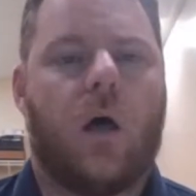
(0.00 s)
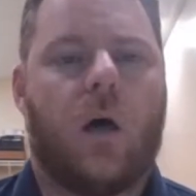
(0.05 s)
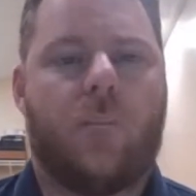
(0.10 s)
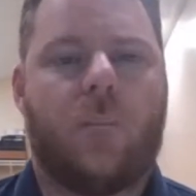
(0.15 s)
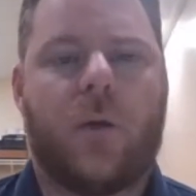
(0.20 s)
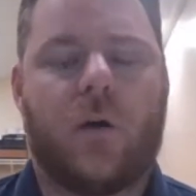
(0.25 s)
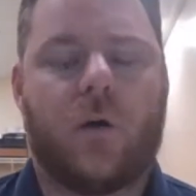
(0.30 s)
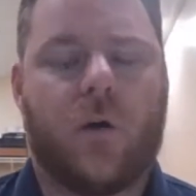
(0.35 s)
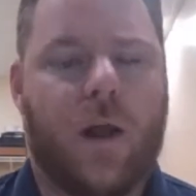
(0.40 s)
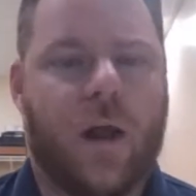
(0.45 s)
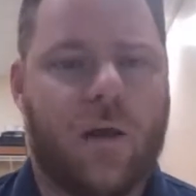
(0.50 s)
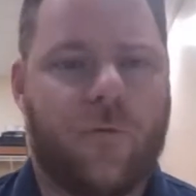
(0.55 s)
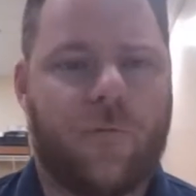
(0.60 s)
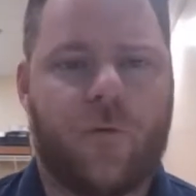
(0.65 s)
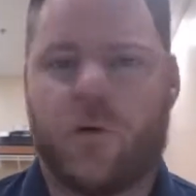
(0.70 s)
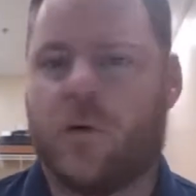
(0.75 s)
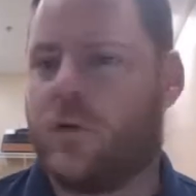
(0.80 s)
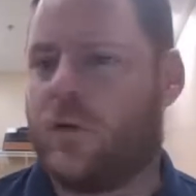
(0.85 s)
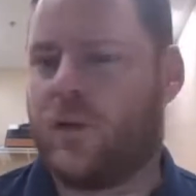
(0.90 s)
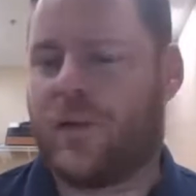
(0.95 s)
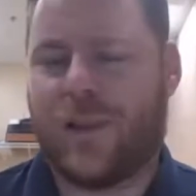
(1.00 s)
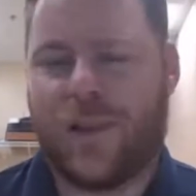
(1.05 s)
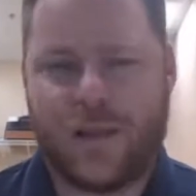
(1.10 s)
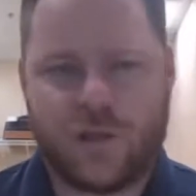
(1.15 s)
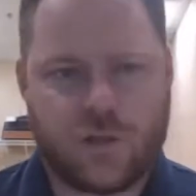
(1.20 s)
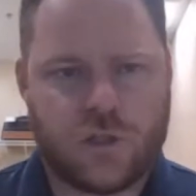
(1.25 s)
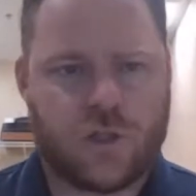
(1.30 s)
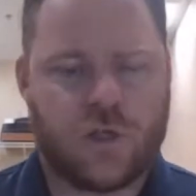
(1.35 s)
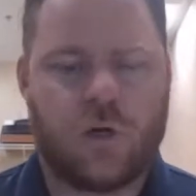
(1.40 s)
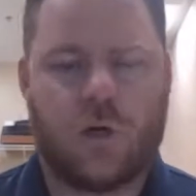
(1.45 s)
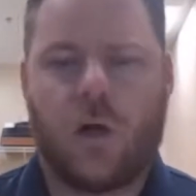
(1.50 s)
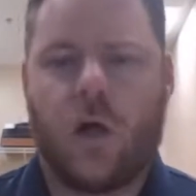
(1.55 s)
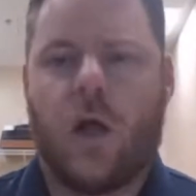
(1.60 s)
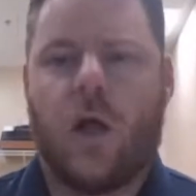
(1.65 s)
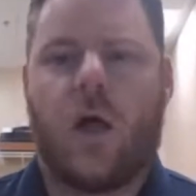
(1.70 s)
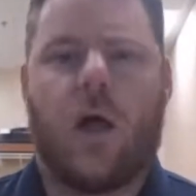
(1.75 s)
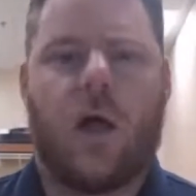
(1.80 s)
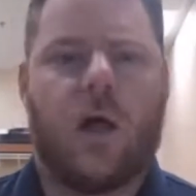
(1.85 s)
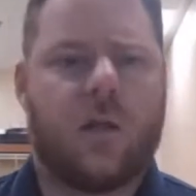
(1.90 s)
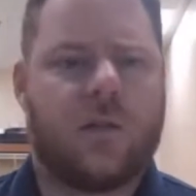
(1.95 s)
Peter Affel, Letcher,
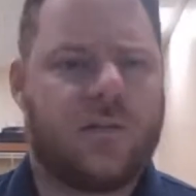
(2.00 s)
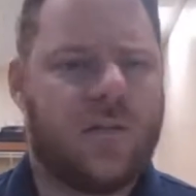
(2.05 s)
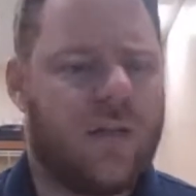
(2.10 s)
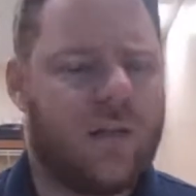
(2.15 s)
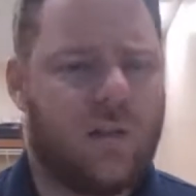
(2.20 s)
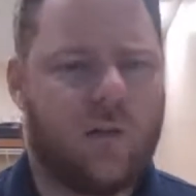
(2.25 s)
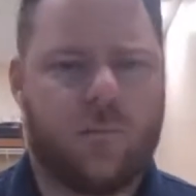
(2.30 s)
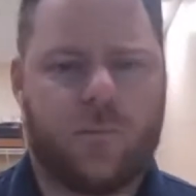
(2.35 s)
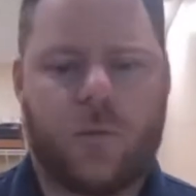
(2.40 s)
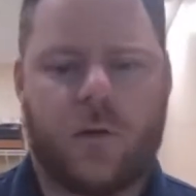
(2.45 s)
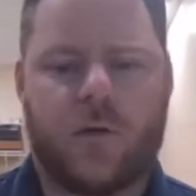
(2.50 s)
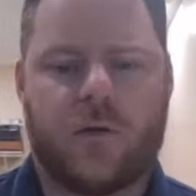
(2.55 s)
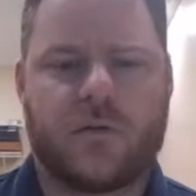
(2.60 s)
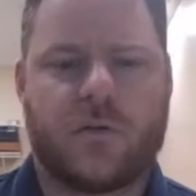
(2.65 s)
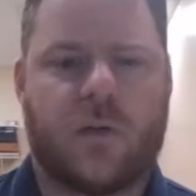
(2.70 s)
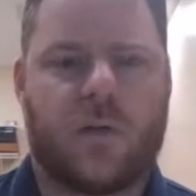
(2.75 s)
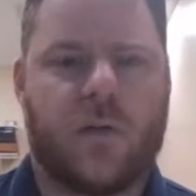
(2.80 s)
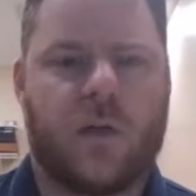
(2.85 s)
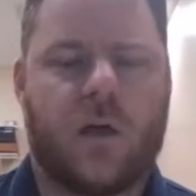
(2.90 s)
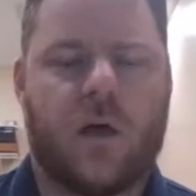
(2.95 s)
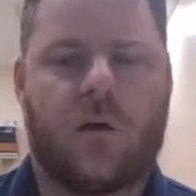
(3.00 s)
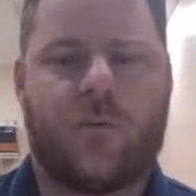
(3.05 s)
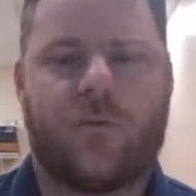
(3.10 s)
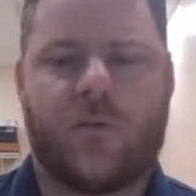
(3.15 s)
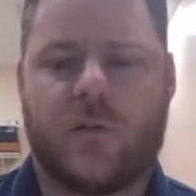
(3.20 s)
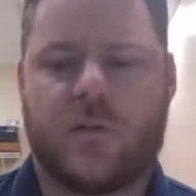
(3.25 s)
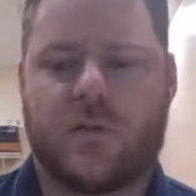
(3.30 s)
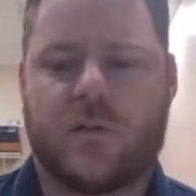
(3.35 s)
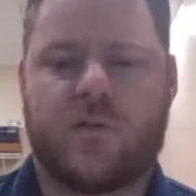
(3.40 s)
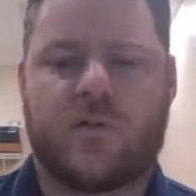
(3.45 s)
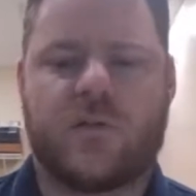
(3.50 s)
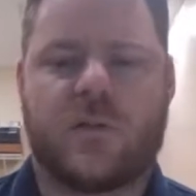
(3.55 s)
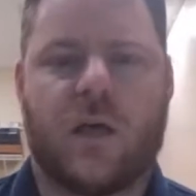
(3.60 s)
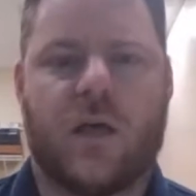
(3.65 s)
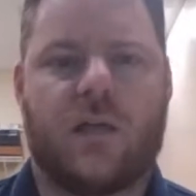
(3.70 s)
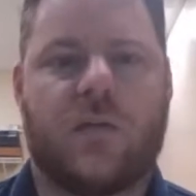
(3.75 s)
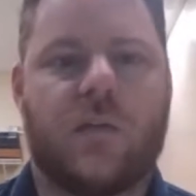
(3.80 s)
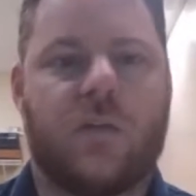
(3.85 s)
Talon Peters on the offensive side.